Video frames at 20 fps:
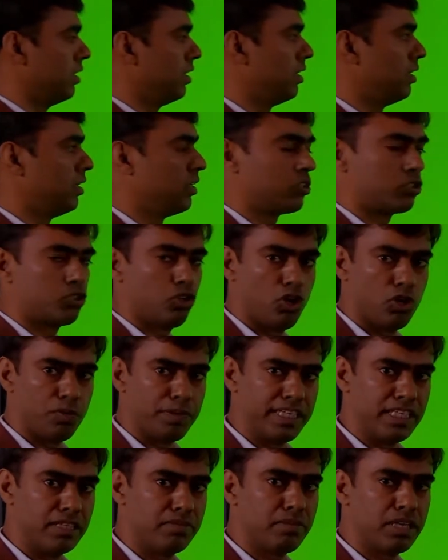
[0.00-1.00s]
So, how many
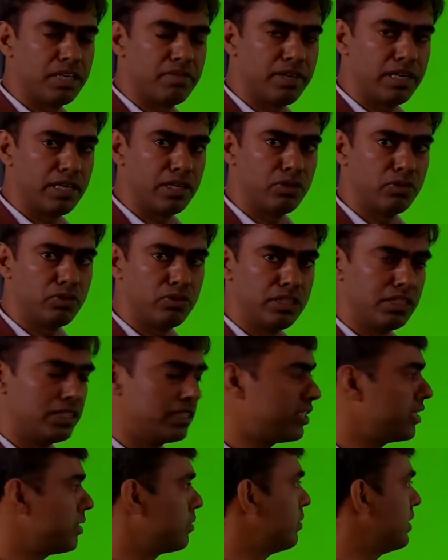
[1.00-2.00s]
number of unknown in this
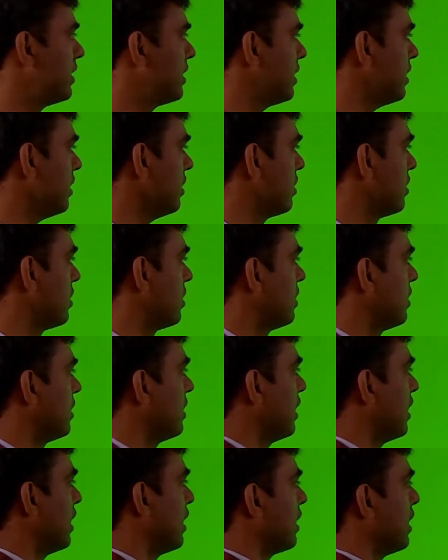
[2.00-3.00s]
equation? There
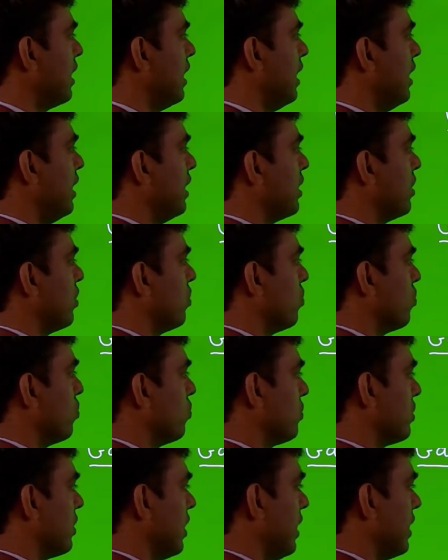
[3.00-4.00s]
are n unknowns
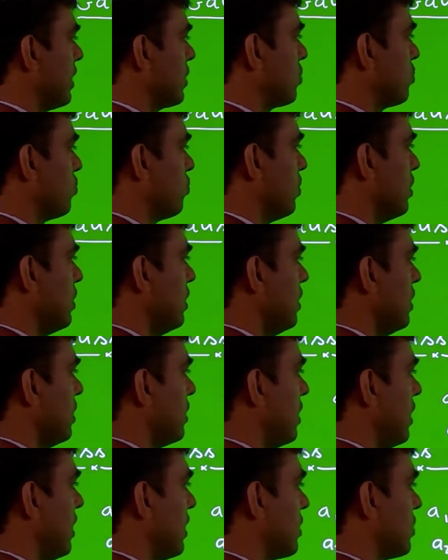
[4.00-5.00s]
x1,
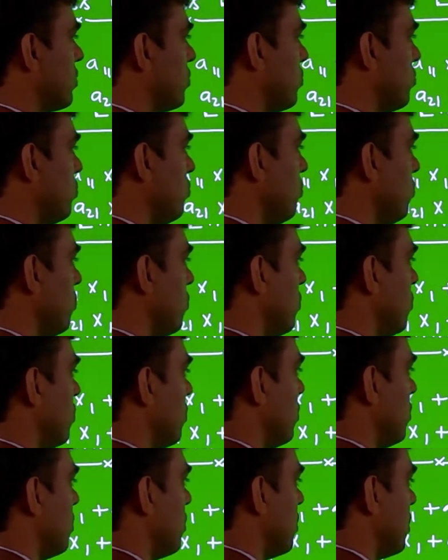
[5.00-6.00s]
x2,
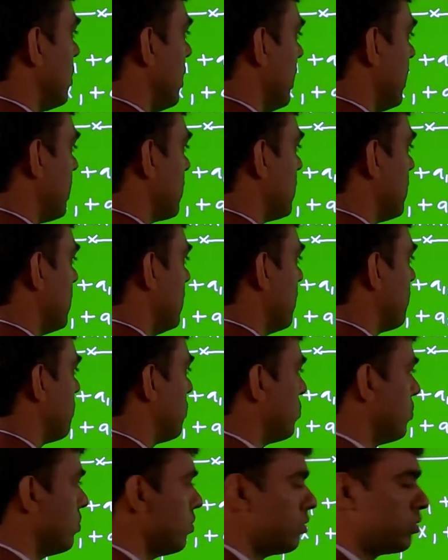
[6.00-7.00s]
x3 up
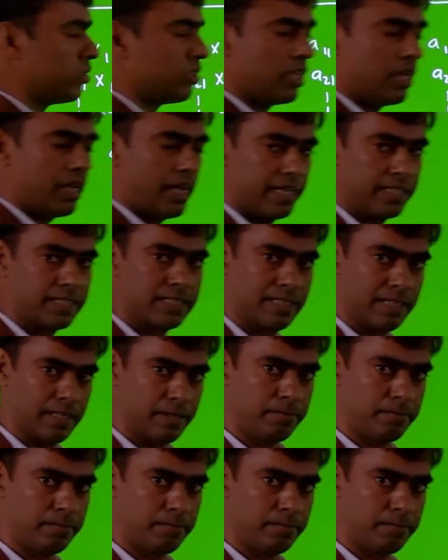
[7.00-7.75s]
to xn.